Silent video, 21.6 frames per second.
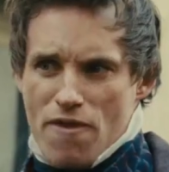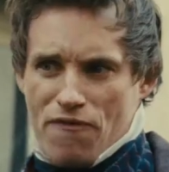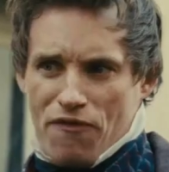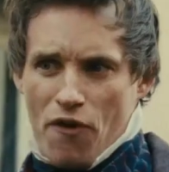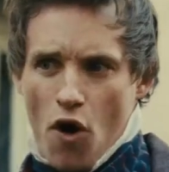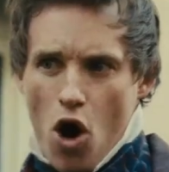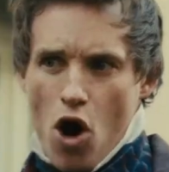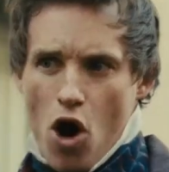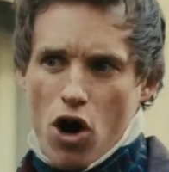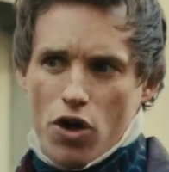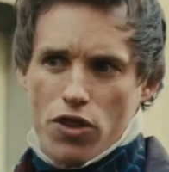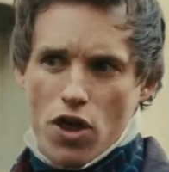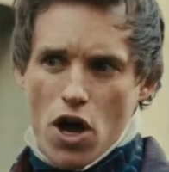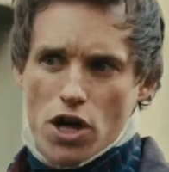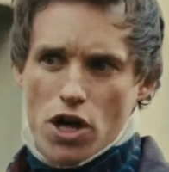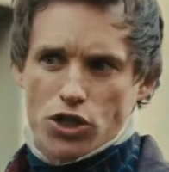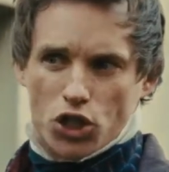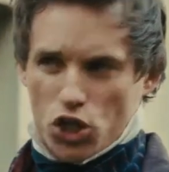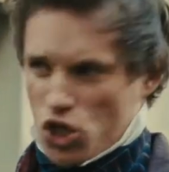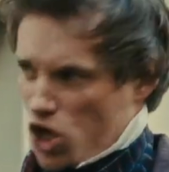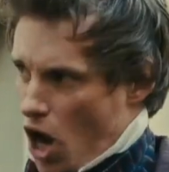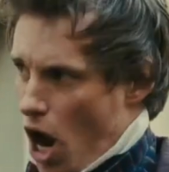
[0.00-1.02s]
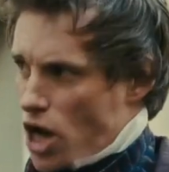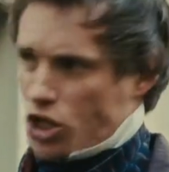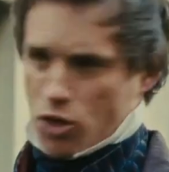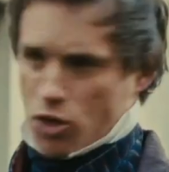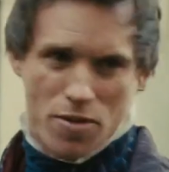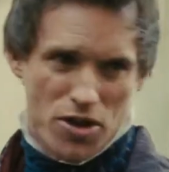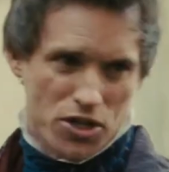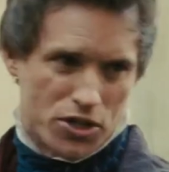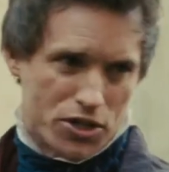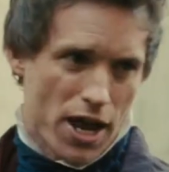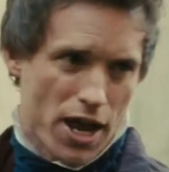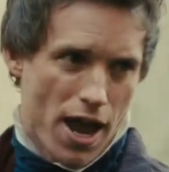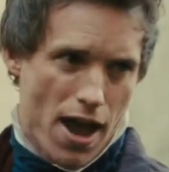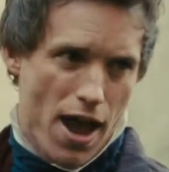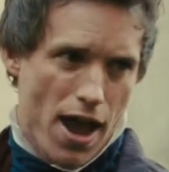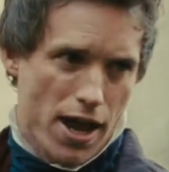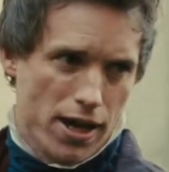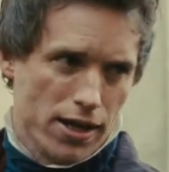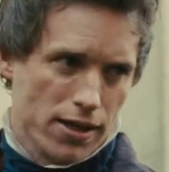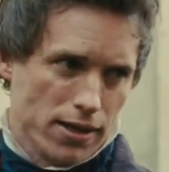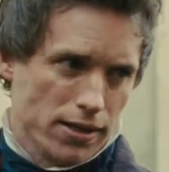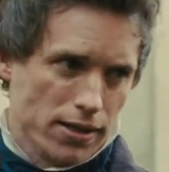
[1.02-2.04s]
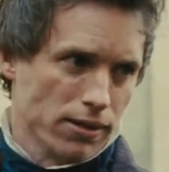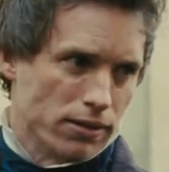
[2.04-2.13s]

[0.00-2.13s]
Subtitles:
before the judgment day?